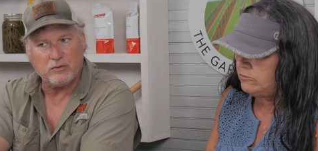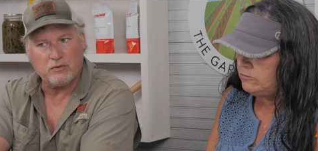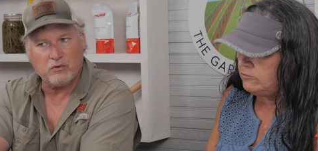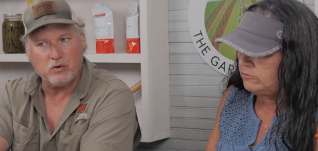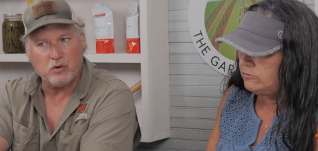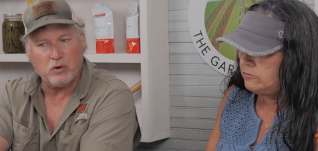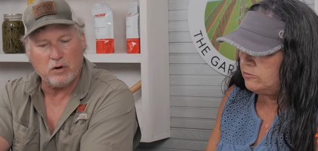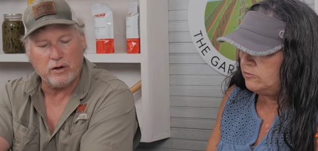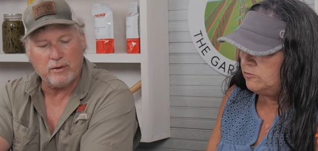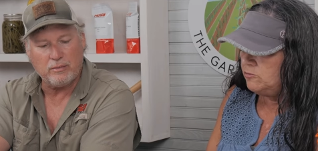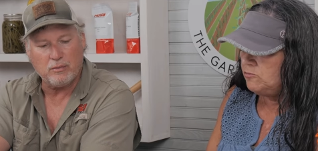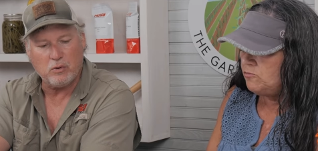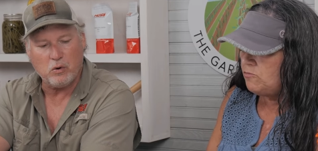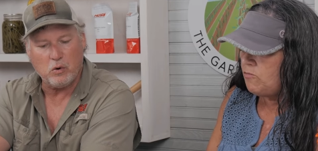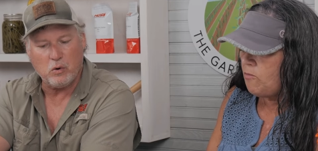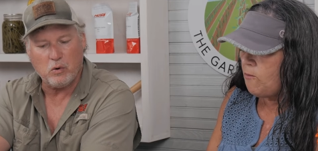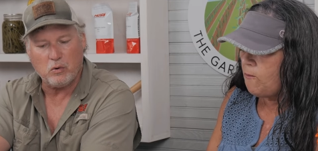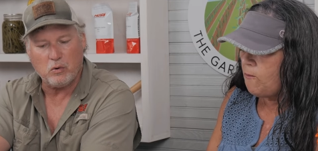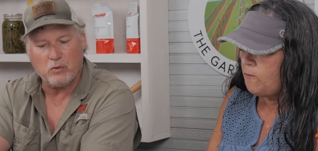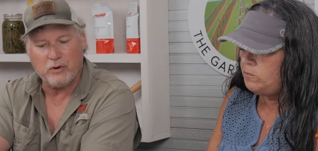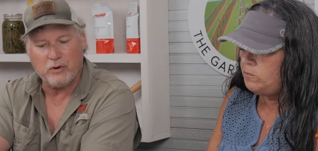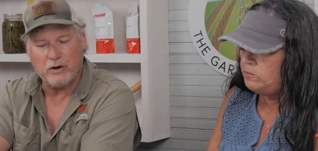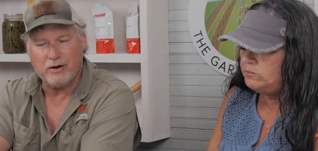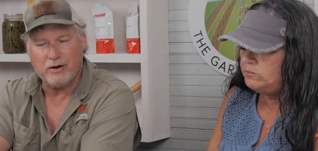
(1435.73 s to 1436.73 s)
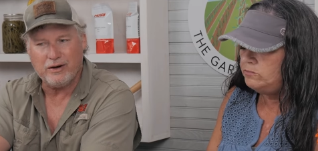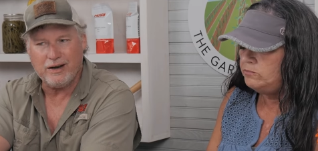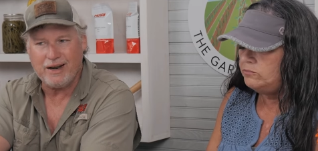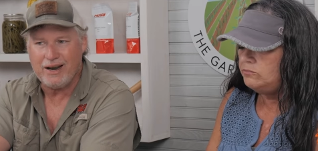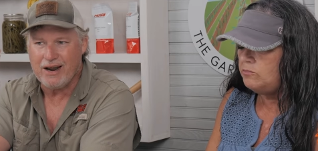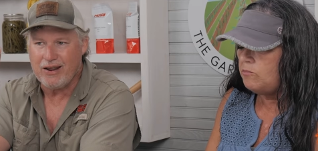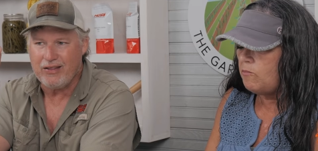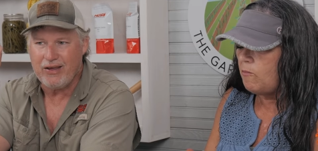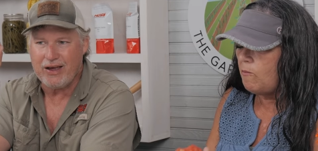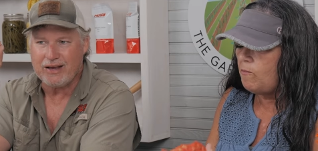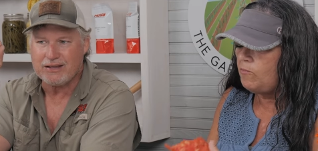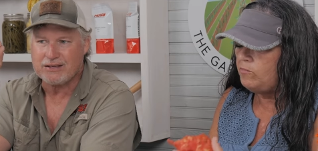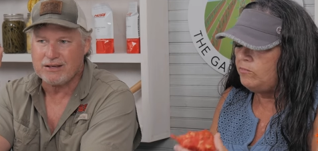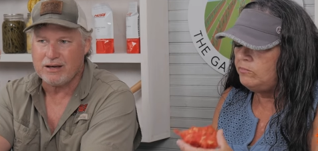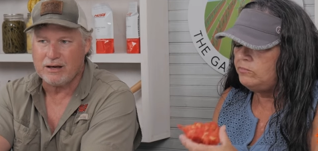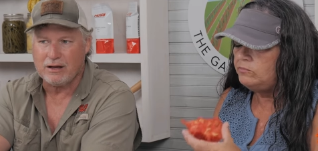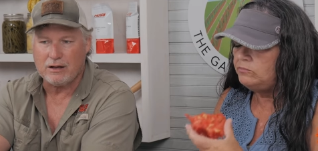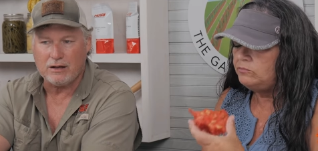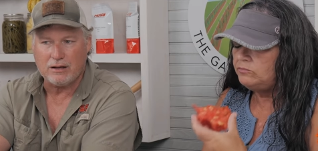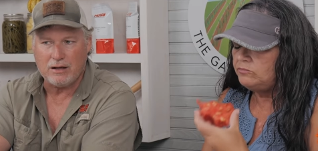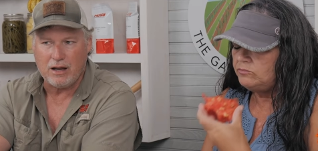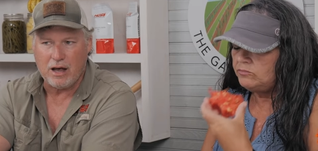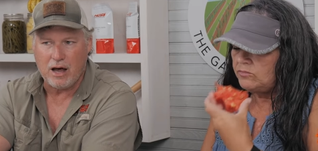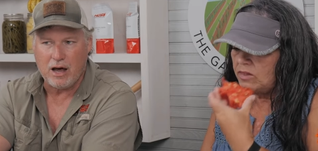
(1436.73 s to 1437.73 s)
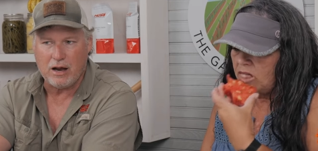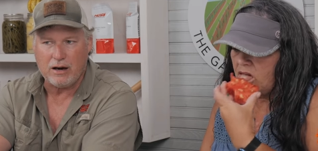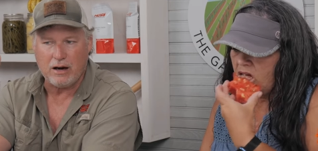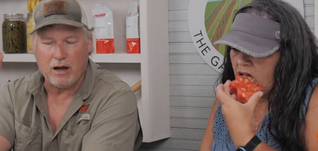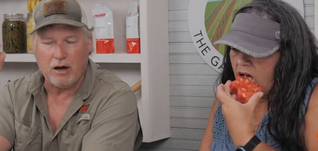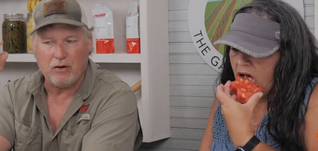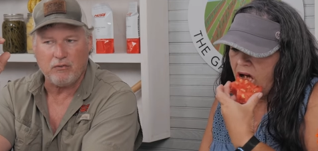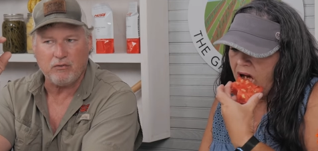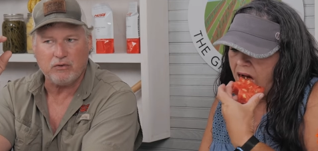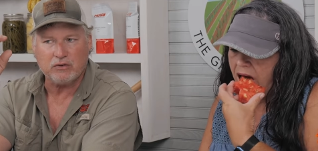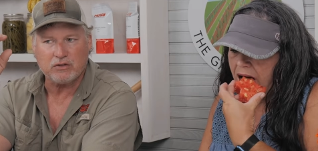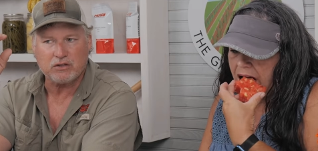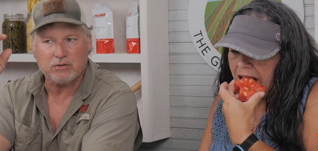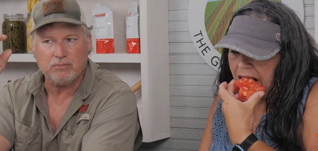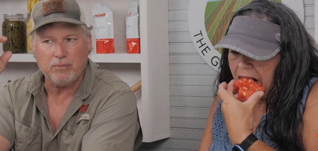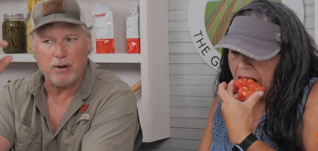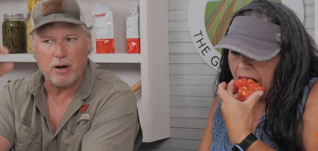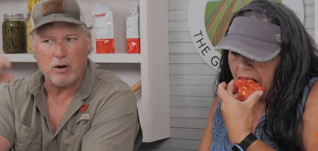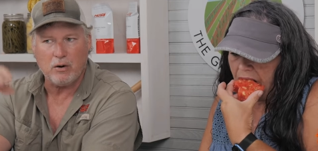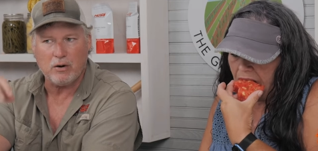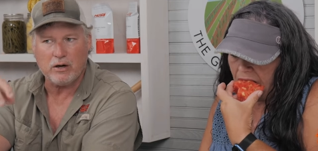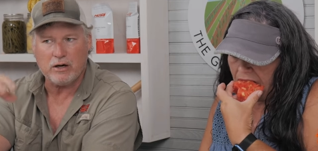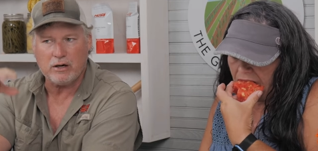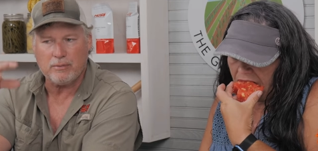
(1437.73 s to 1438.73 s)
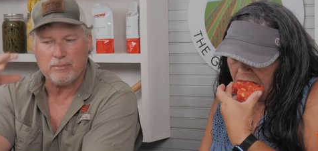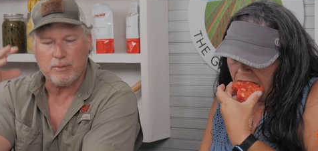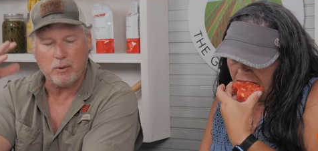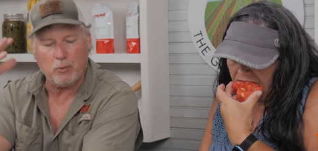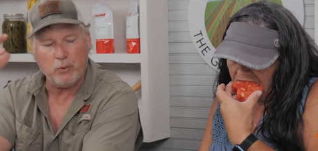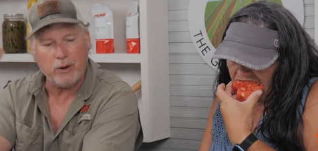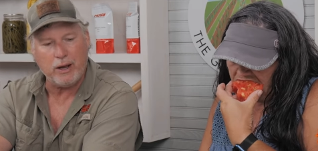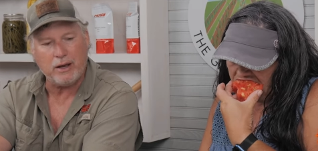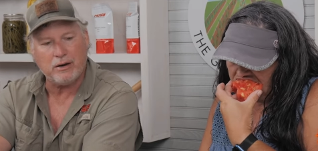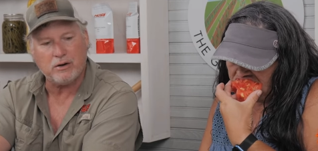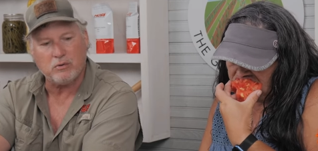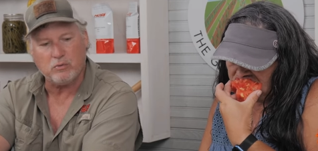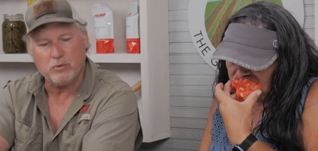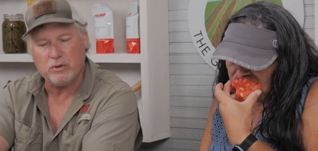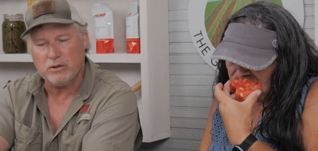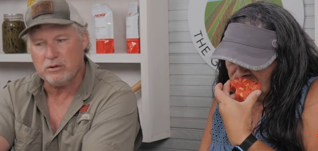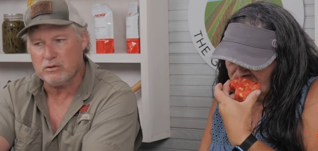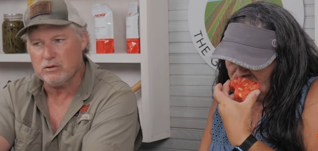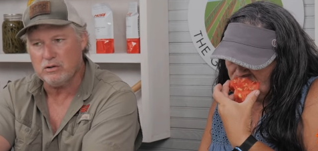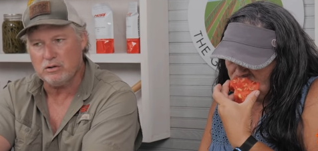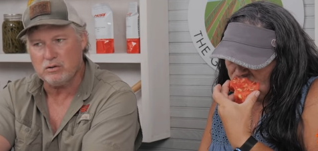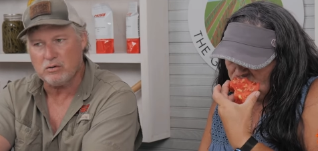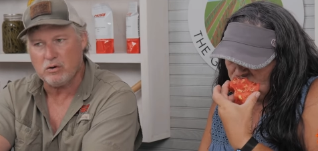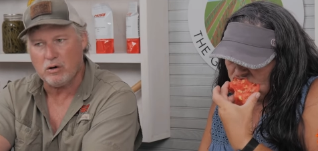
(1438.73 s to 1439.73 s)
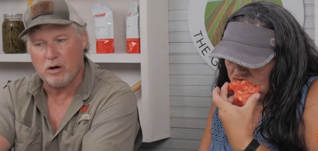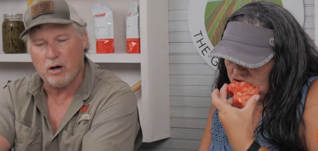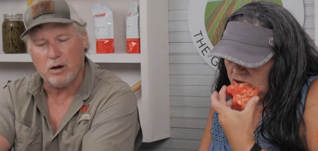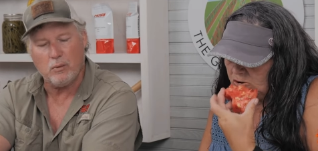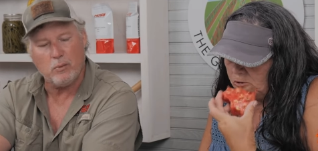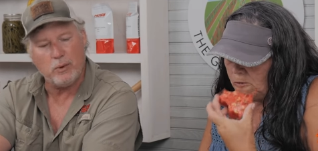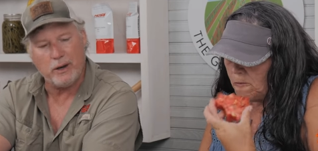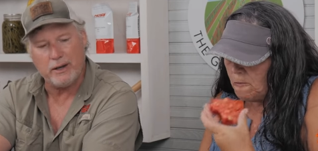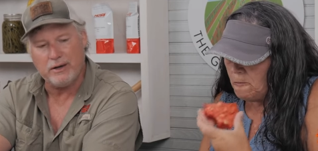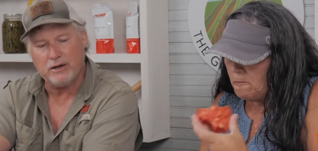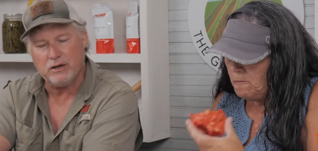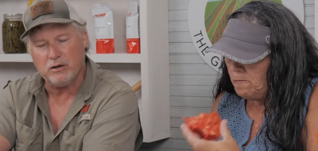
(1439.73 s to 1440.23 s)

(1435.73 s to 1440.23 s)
Speaker 1: of cream corn there. Now that's a lot off a small area, but we had a real good crop. We had